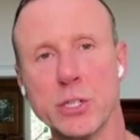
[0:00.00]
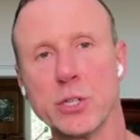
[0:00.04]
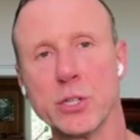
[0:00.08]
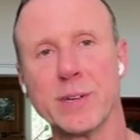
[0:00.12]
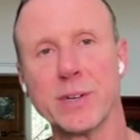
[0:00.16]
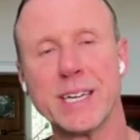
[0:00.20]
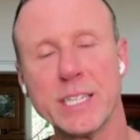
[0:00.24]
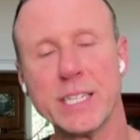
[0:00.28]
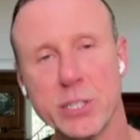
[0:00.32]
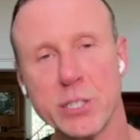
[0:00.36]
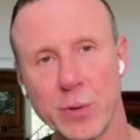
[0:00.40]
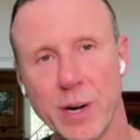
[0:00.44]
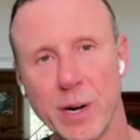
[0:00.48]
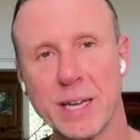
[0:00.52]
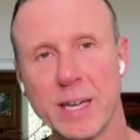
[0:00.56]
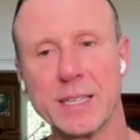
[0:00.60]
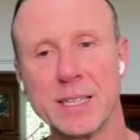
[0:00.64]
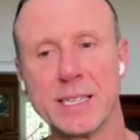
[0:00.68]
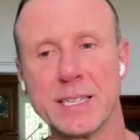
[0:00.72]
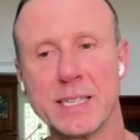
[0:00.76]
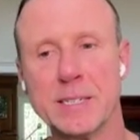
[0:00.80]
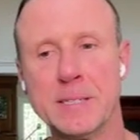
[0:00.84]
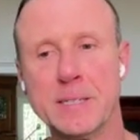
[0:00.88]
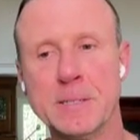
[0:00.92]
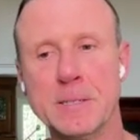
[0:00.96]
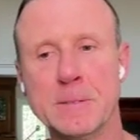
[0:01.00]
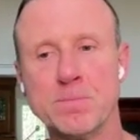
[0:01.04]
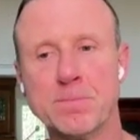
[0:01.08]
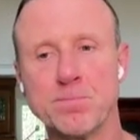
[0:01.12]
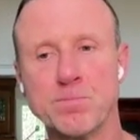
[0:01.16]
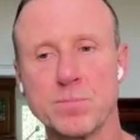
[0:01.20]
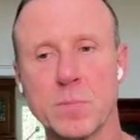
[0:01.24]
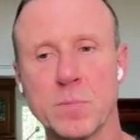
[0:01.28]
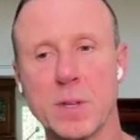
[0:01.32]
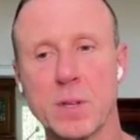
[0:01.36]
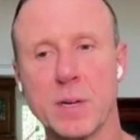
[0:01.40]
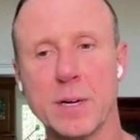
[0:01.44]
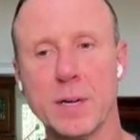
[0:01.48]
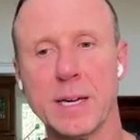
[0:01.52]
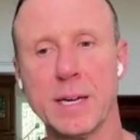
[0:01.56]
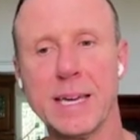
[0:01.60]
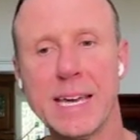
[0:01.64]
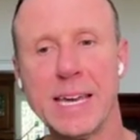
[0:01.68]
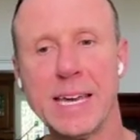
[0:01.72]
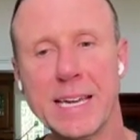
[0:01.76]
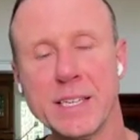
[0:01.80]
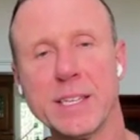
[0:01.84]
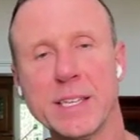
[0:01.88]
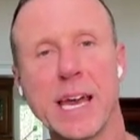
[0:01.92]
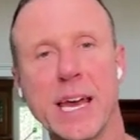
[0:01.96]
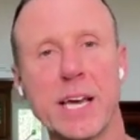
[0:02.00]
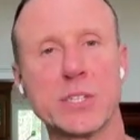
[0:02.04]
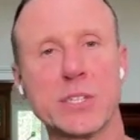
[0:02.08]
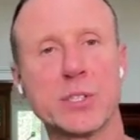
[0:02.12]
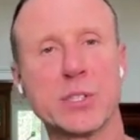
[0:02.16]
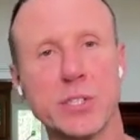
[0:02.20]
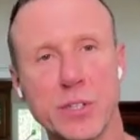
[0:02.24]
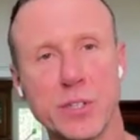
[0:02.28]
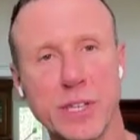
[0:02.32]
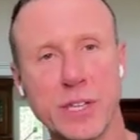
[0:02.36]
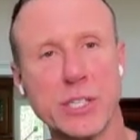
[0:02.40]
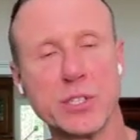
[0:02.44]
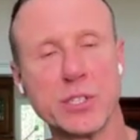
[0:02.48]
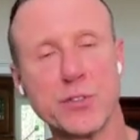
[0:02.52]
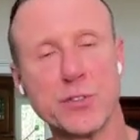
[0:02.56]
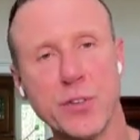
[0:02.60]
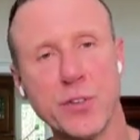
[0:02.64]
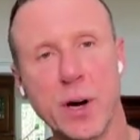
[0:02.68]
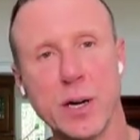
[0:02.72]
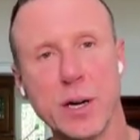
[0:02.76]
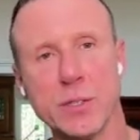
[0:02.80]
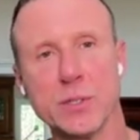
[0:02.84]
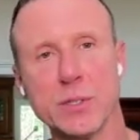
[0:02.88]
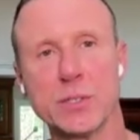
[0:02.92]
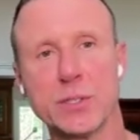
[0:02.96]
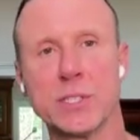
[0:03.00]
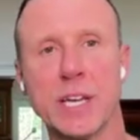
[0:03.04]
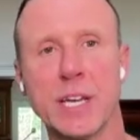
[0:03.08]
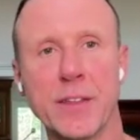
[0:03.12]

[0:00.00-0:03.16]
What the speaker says: You're indirectly indexed to these funds.